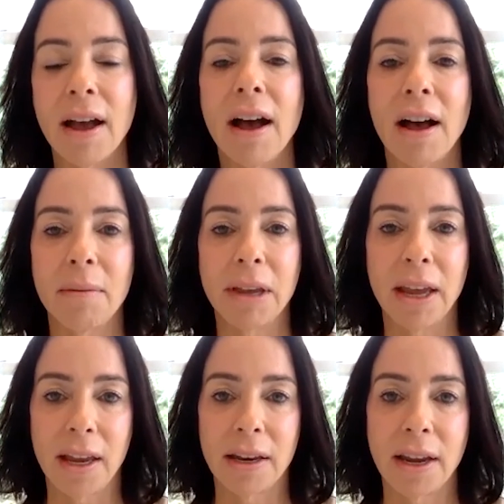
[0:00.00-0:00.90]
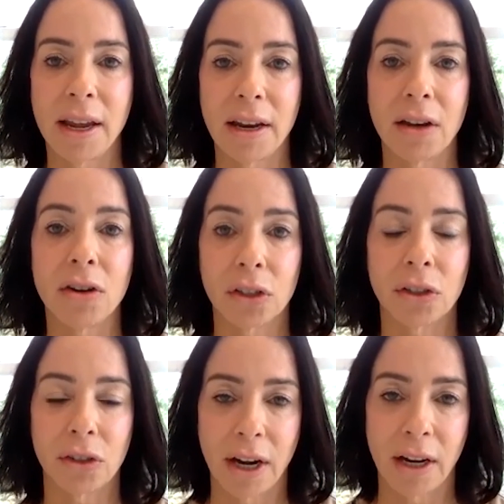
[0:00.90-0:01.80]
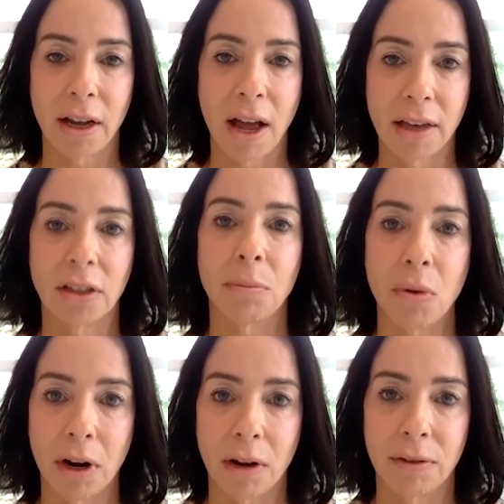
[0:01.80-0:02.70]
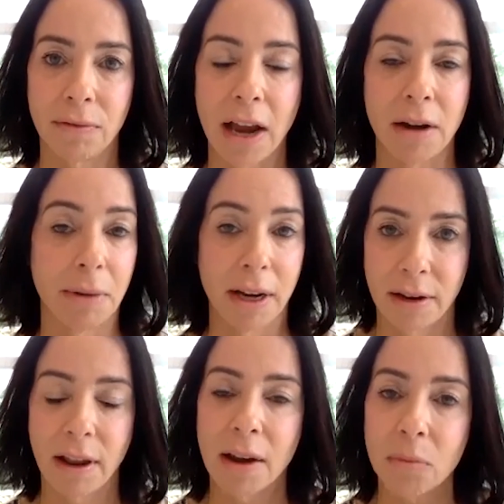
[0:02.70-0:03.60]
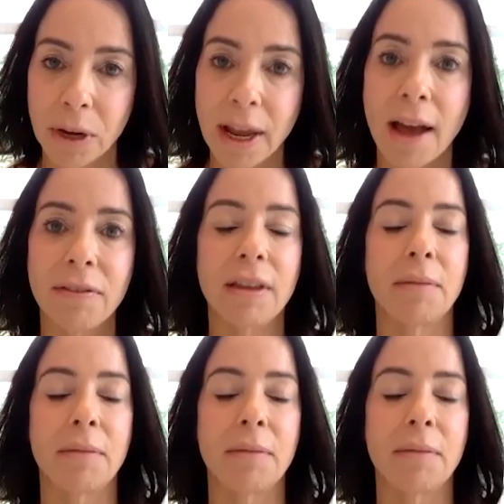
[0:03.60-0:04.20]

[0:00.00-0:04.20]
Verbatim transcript: um, in, in a nurturing and supportive environment. And, and we have the